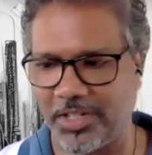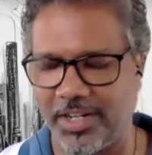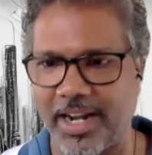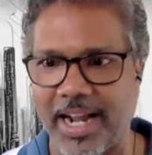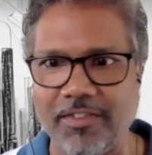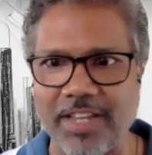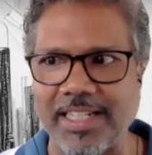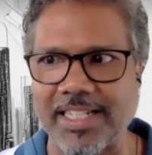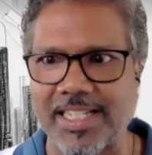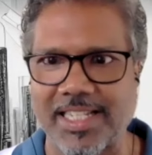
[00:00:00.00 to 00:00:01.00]

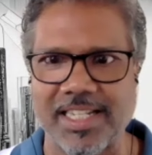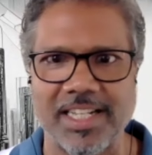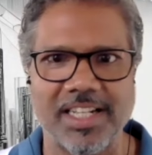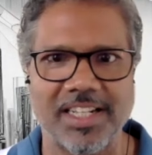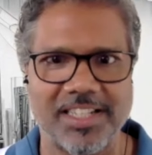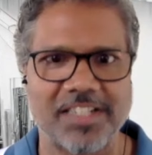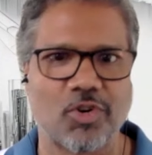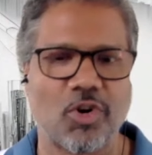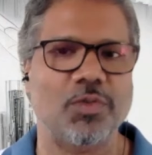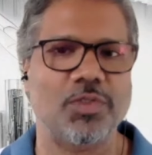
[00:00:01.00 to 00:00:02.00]
driving this
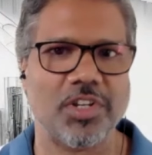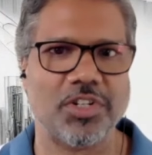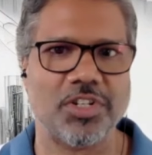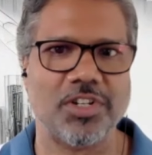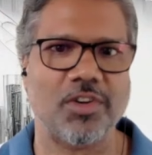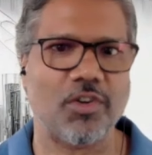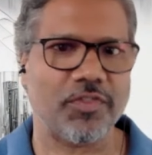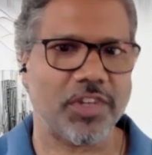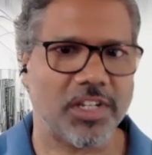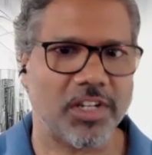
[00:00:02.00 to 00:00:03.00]
conversation
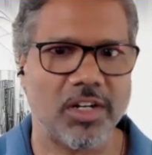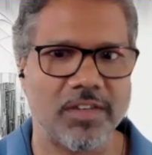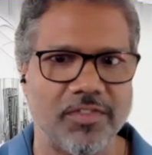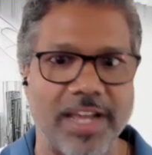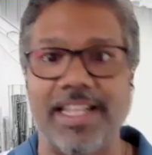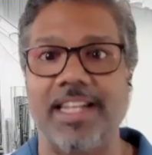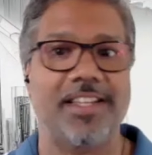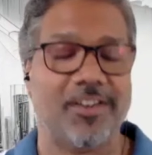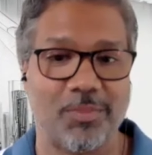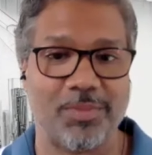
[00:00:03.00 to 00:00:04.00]
of eGov, and
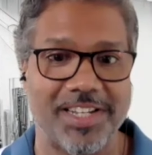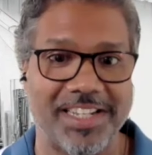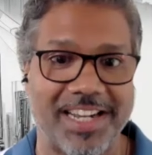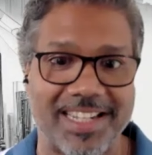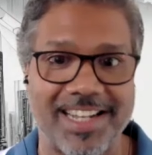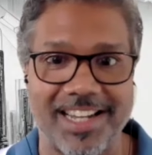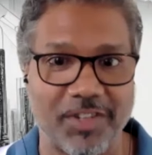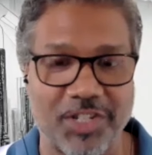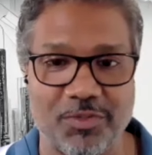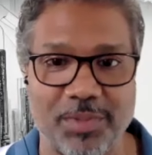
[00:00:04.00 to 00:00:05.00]
then, obviously Aadhaar,
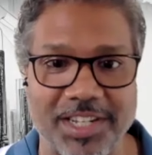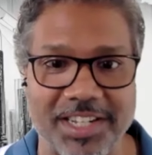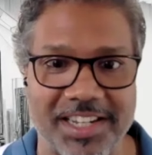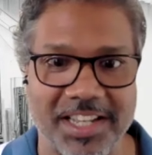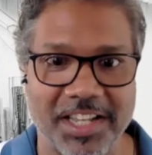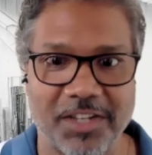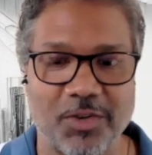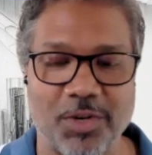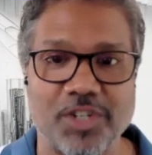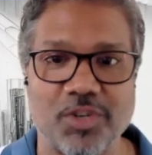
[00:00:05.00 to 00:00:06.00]
which you've been,
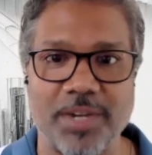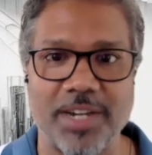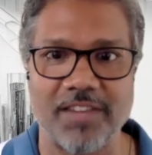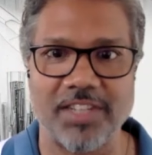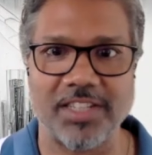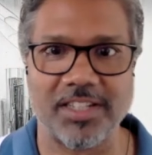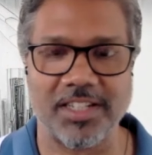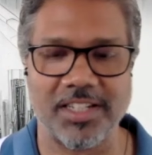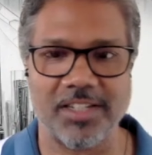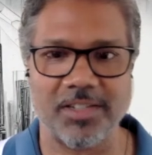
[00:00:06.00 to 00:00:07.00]
instrumental with,
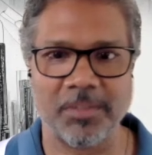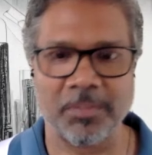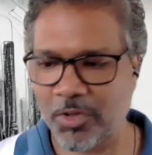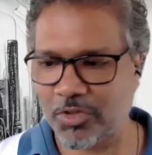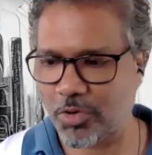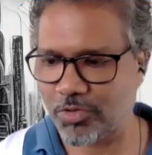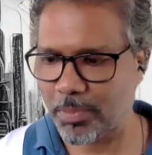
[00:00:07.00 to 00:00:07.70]
So